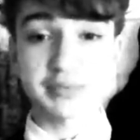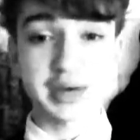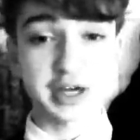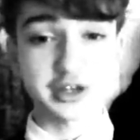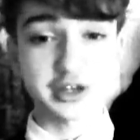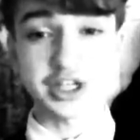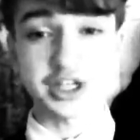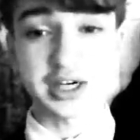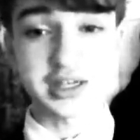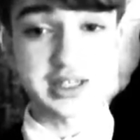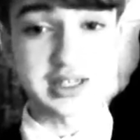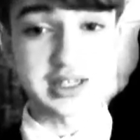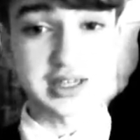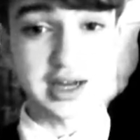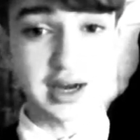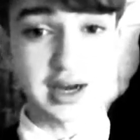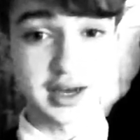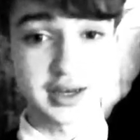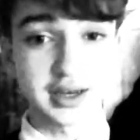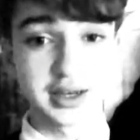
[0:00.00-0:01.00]
Michael Jackson
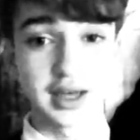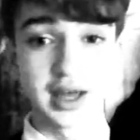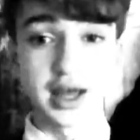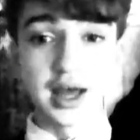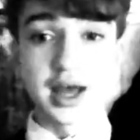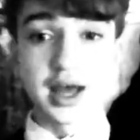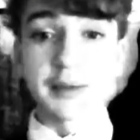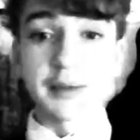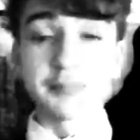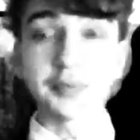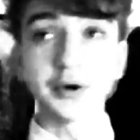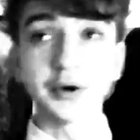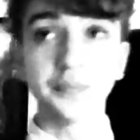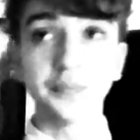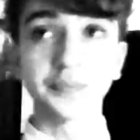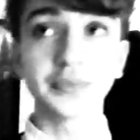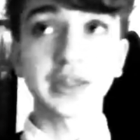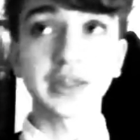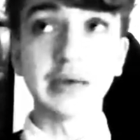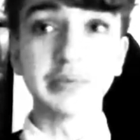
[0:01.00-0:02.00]
died,
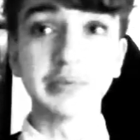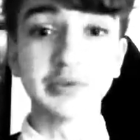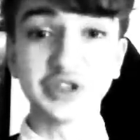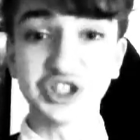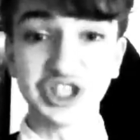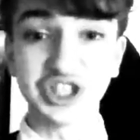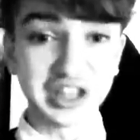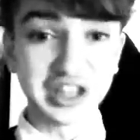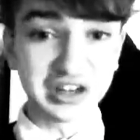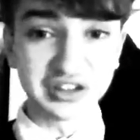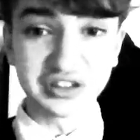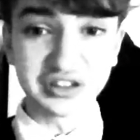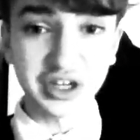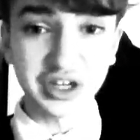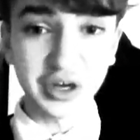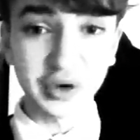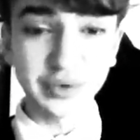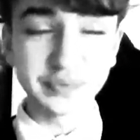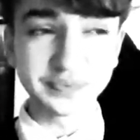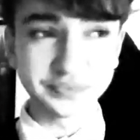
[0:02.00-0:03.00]
but it was years
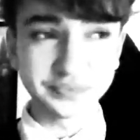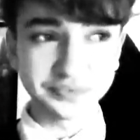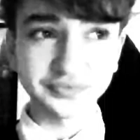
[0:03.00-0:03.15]
ago.